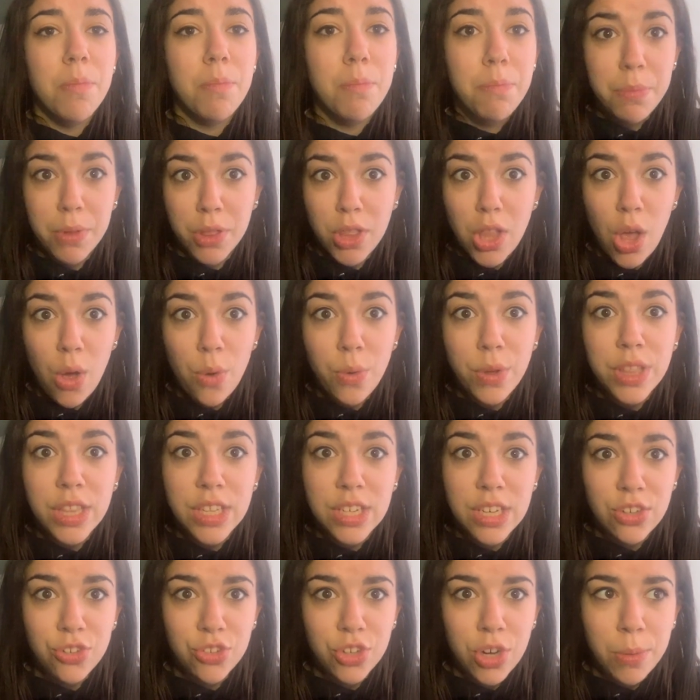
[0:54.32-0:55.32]
below in the
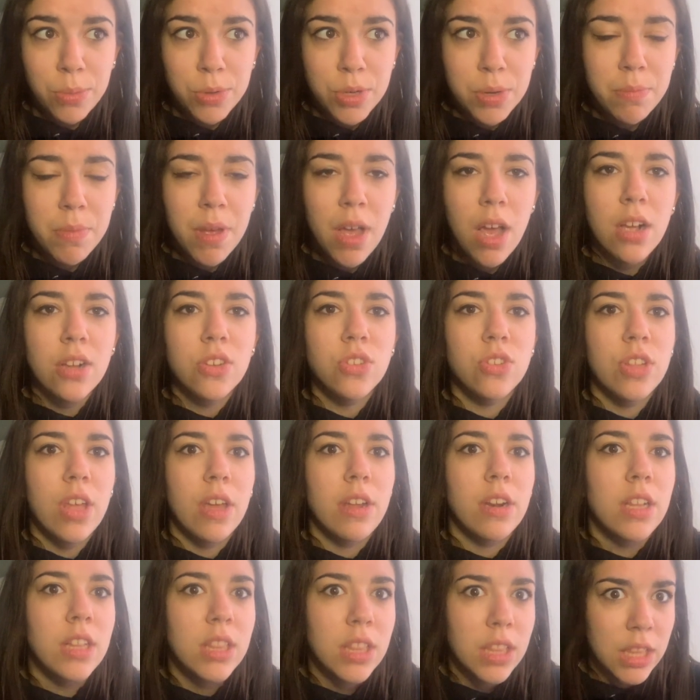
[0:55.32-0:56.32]
description box.
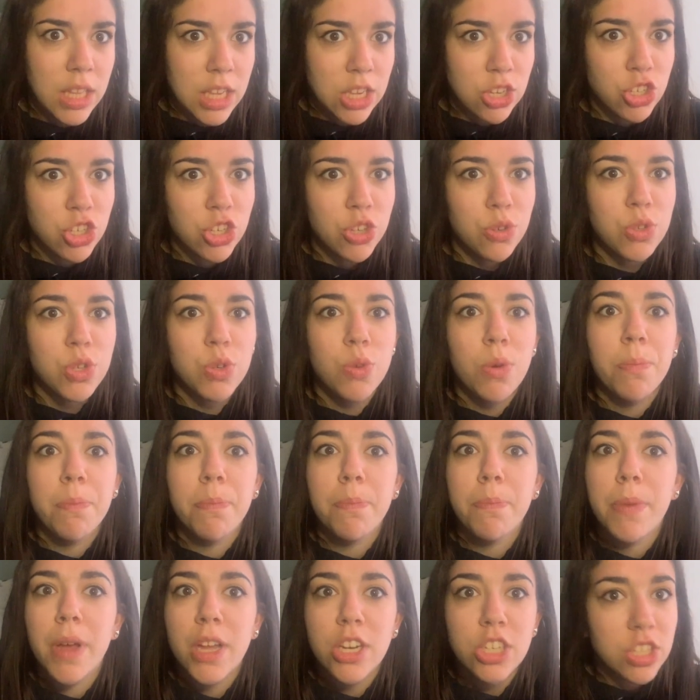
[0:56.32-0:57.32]
That'll lead you to a
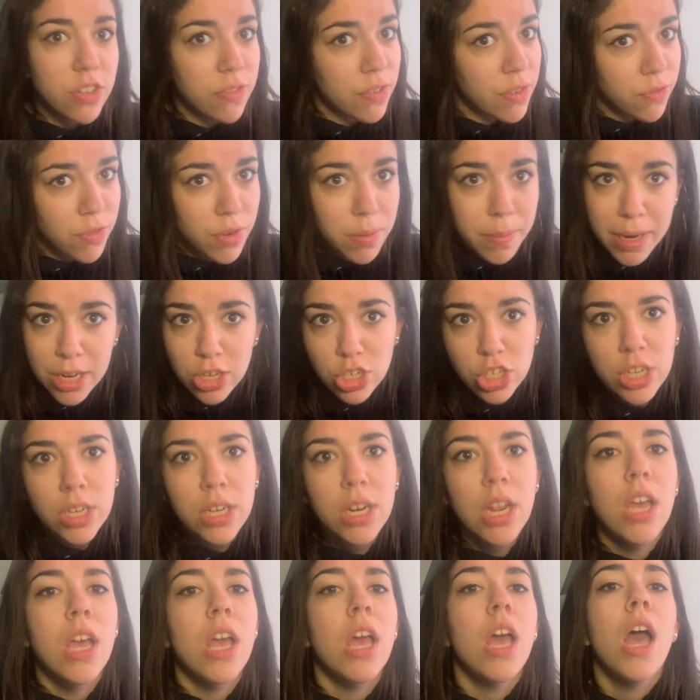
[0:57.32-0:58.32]
bunch of information
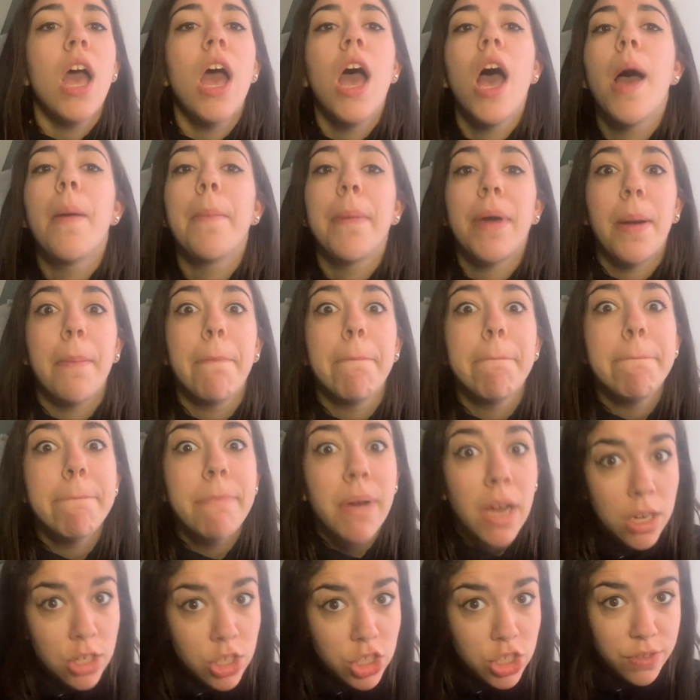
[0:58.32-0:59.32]
about a
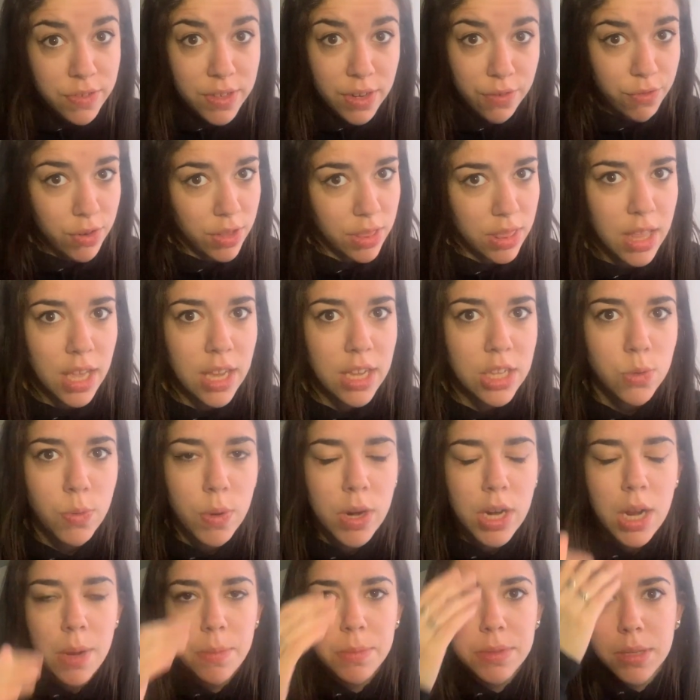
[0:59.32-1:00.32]
bunch of different things when
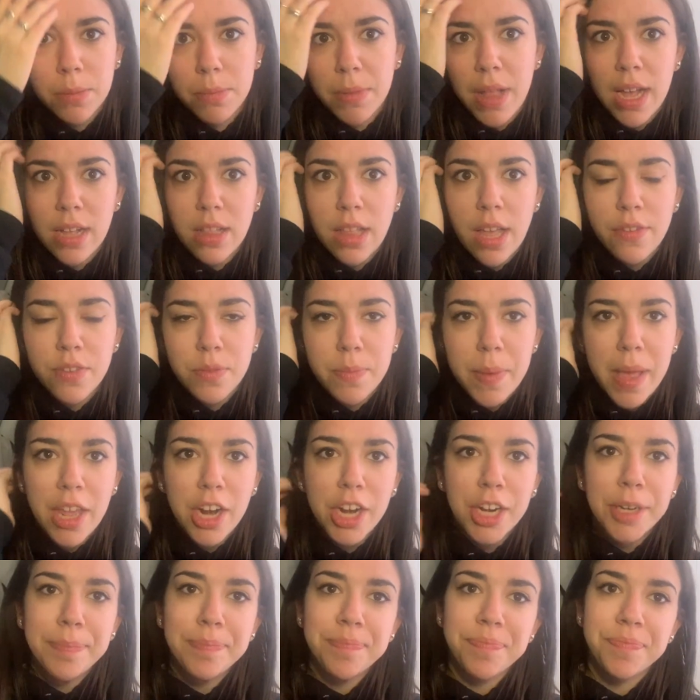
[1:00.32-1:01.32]
it comes to Black Lives
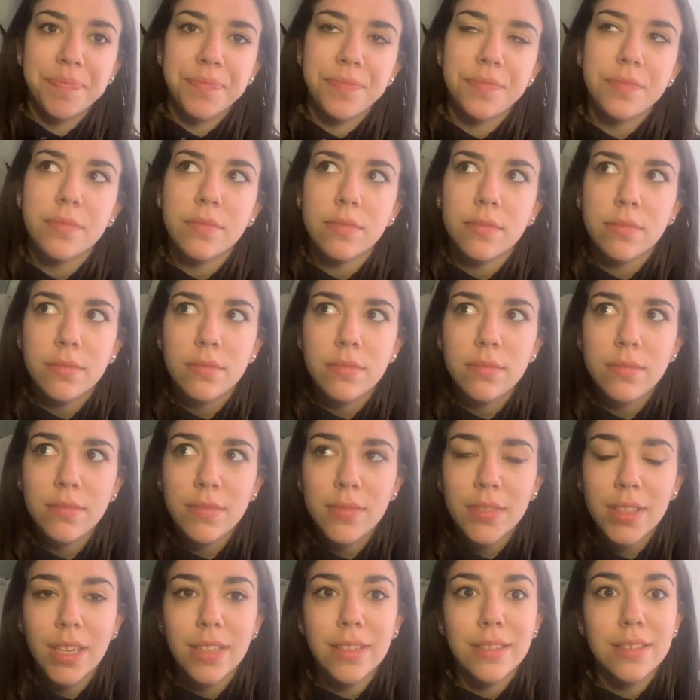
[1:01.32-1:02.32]
Matter.
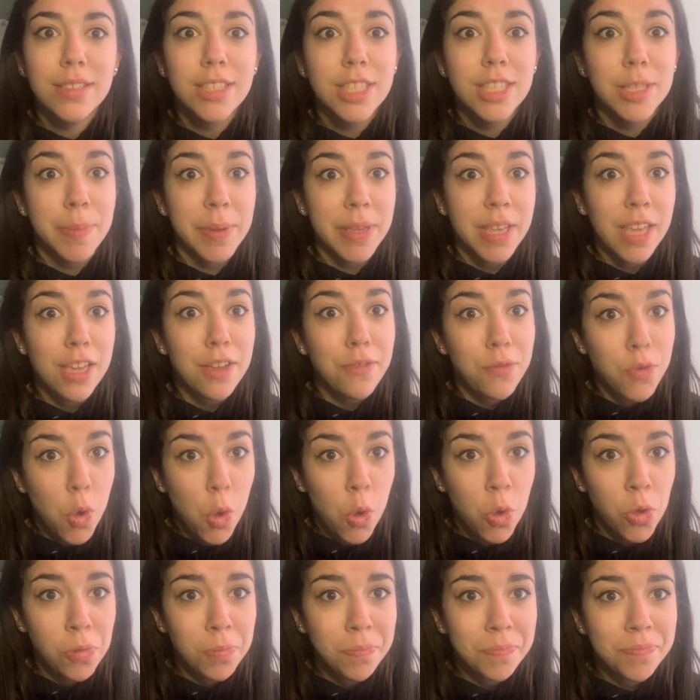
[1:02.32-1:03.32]
Speaking of
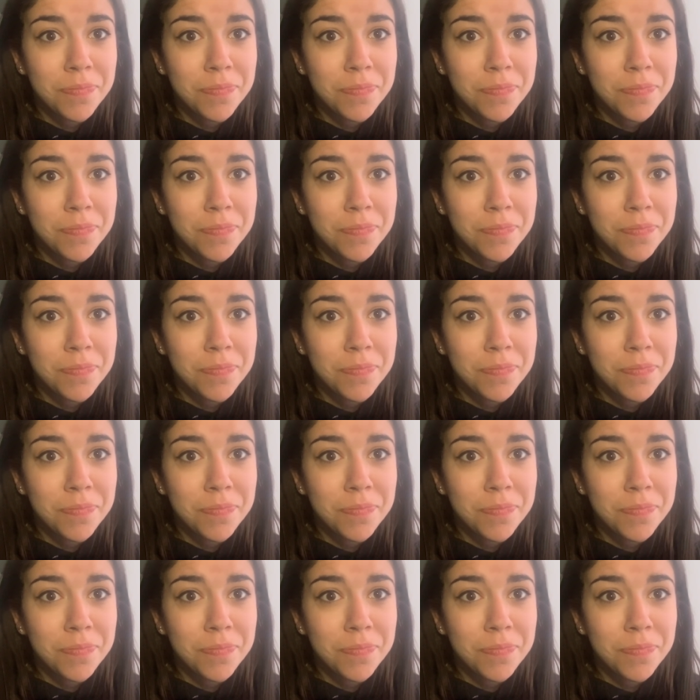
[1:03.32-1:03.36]
Cole,